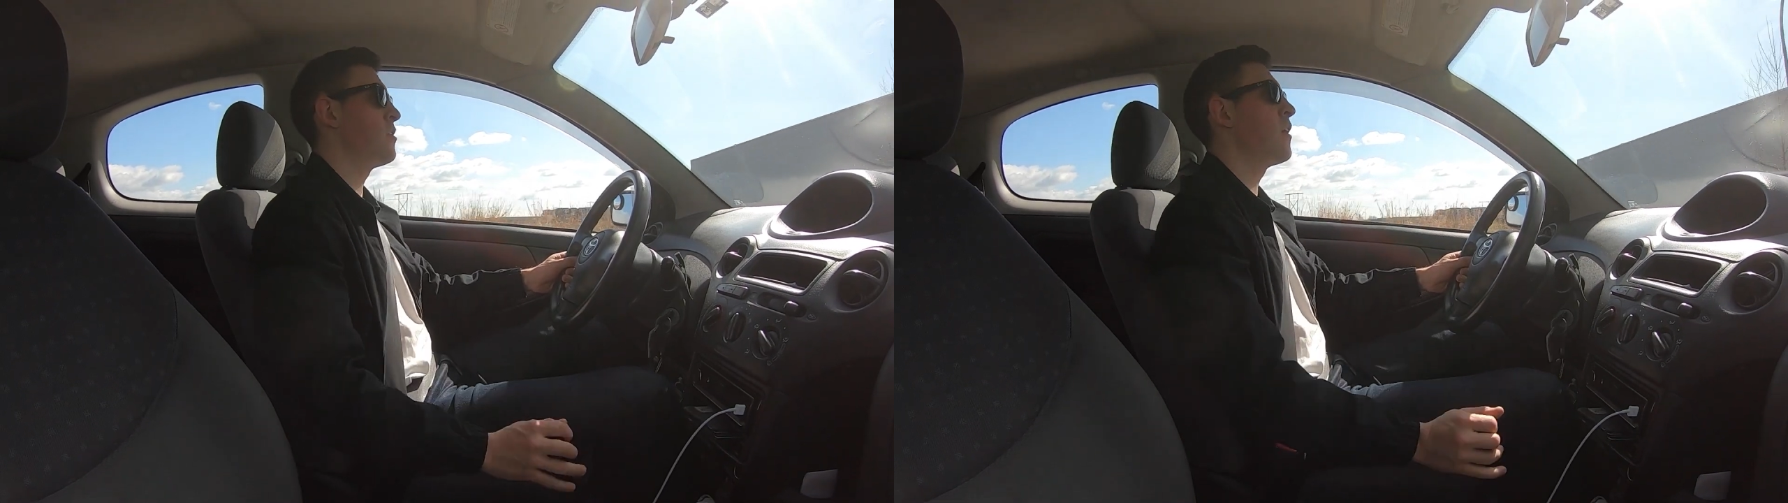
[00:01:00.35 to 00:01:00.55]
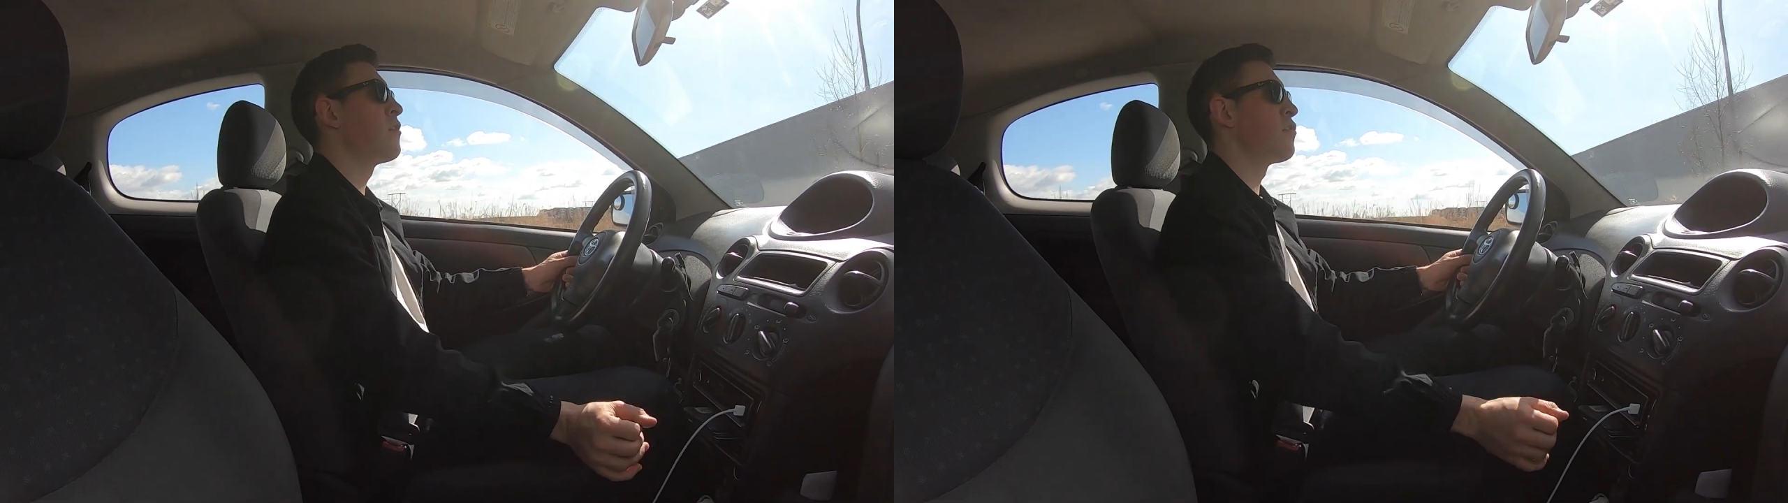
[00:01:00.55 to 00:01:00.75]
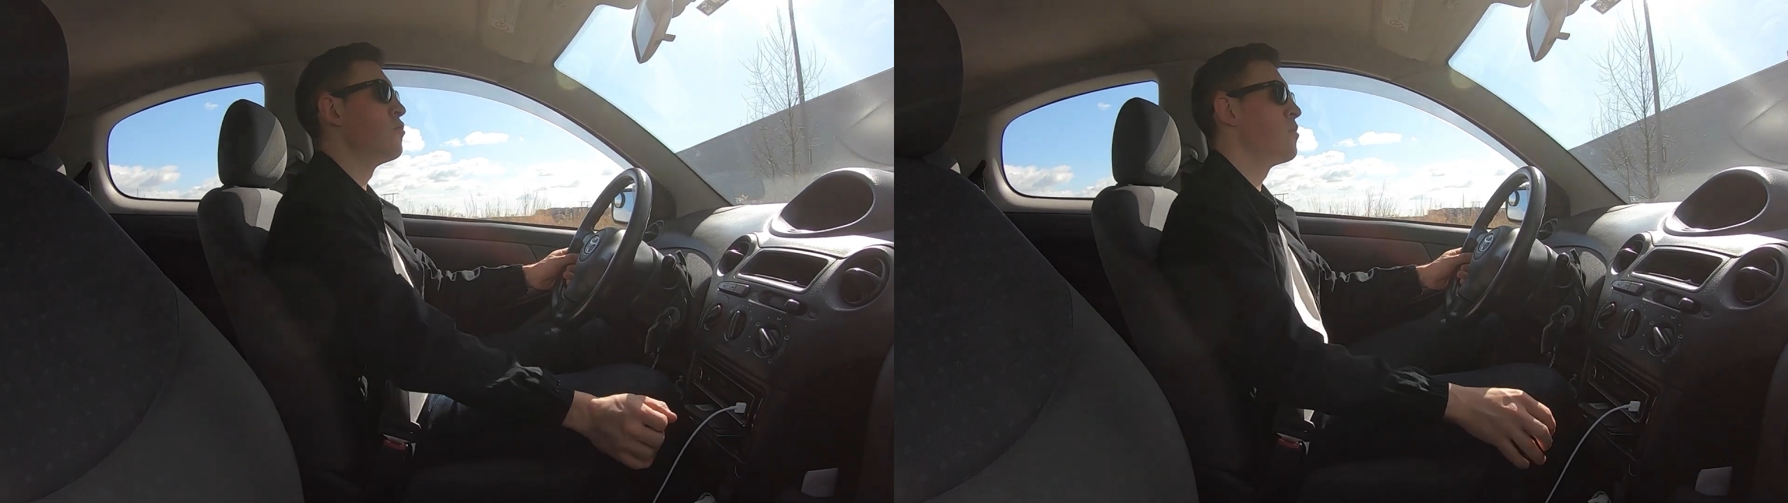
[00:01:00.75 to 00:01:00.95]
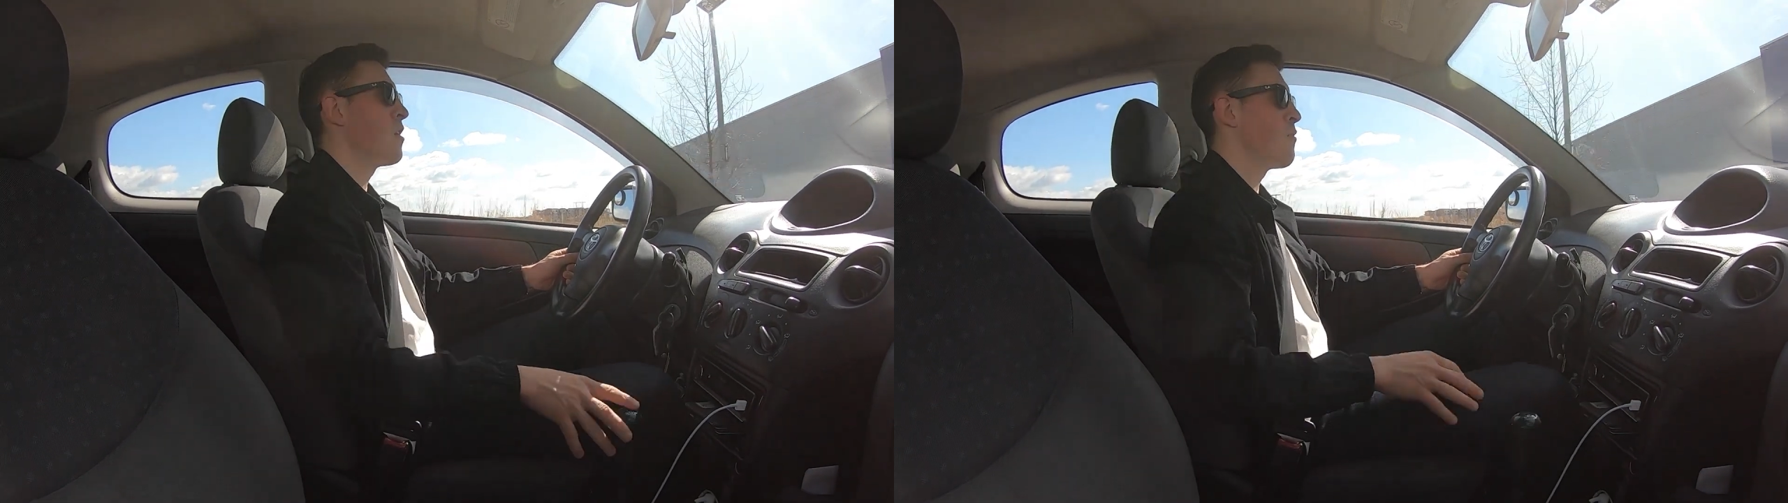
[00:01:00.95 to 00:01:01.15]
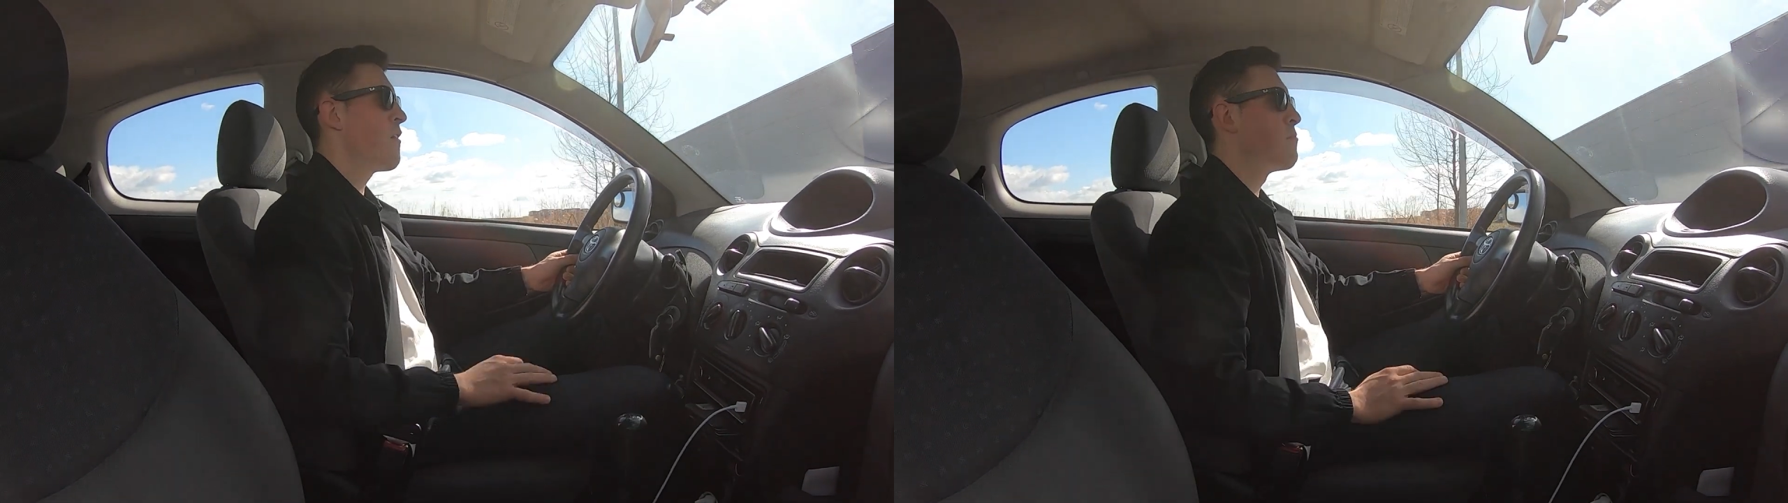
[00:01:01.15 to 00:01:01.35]
Now let's do
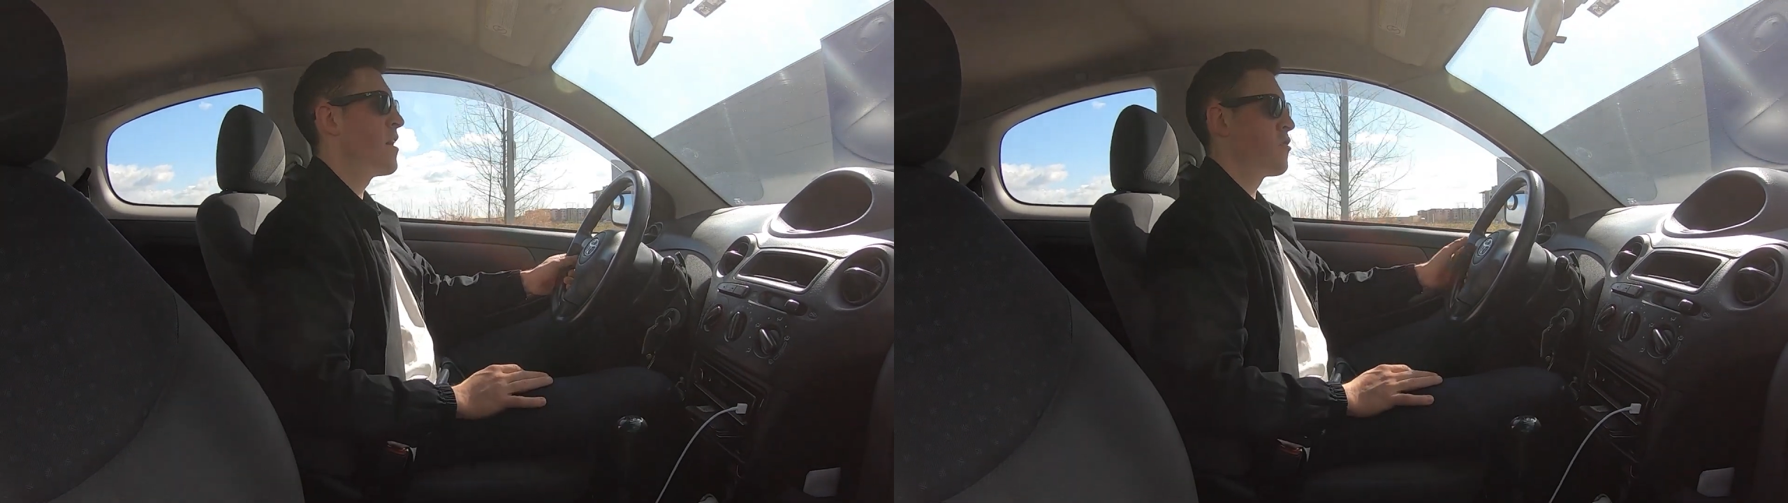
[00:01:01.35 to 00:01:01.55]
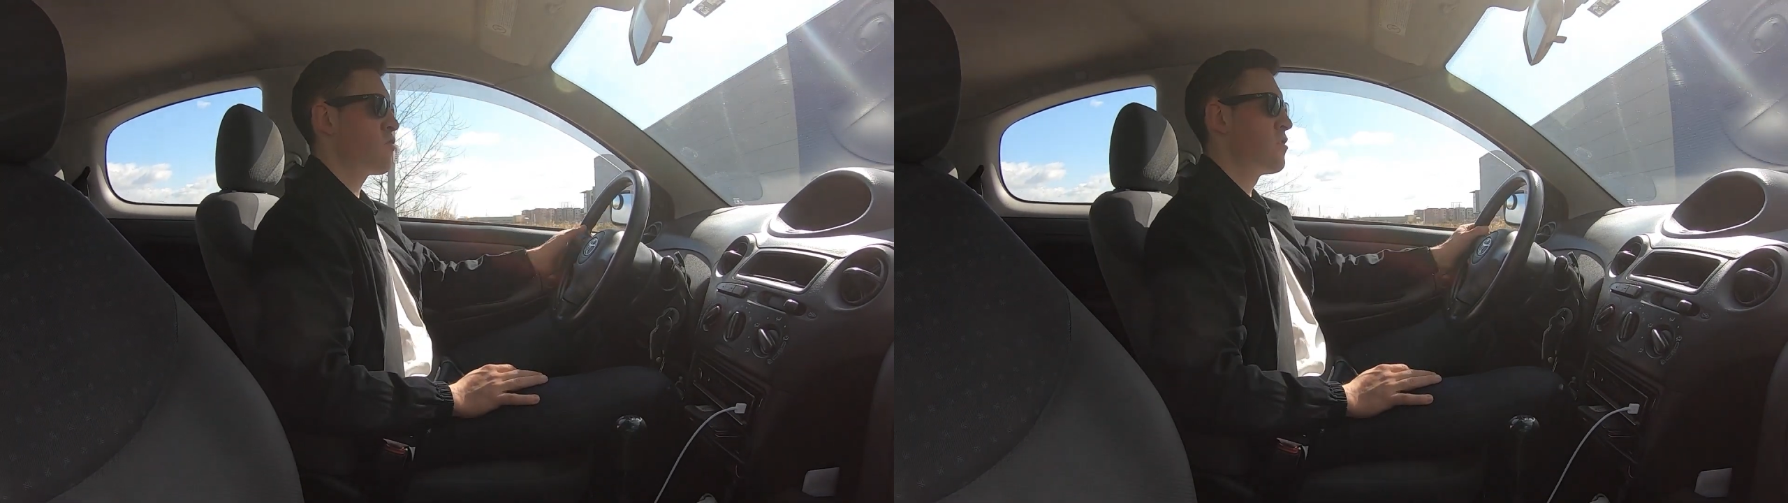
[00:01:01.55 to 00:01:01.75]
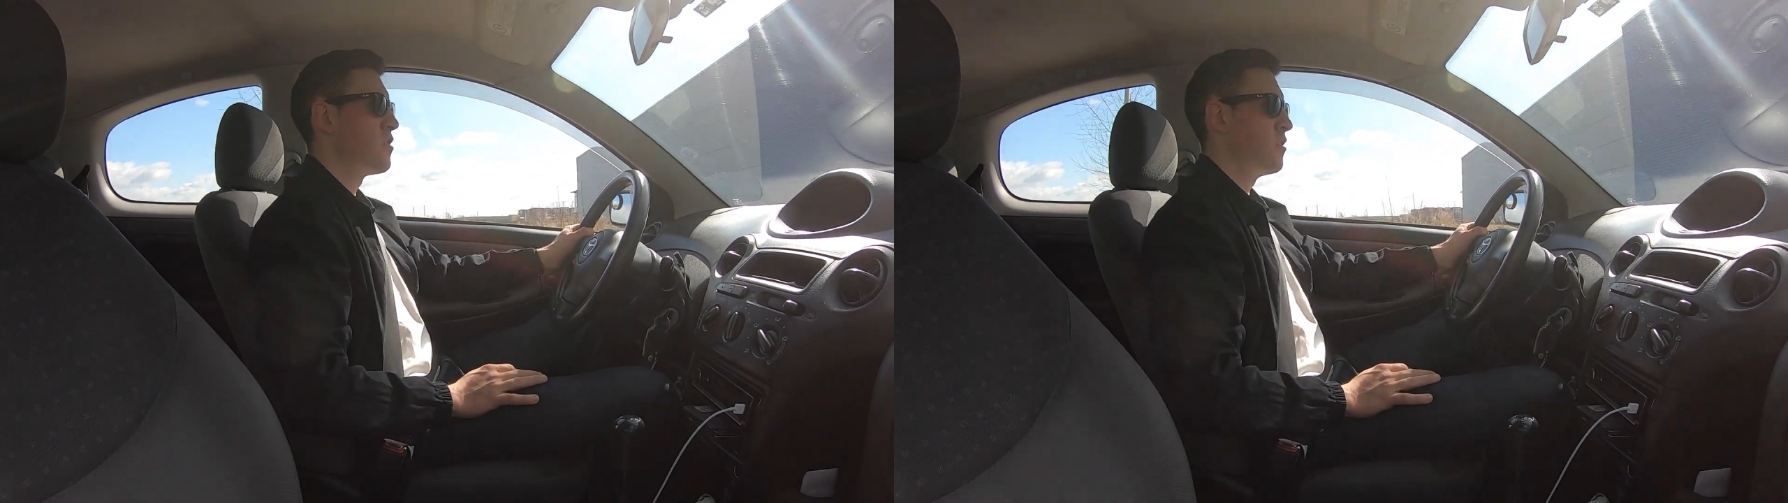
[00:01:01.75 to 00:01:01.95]
a rev match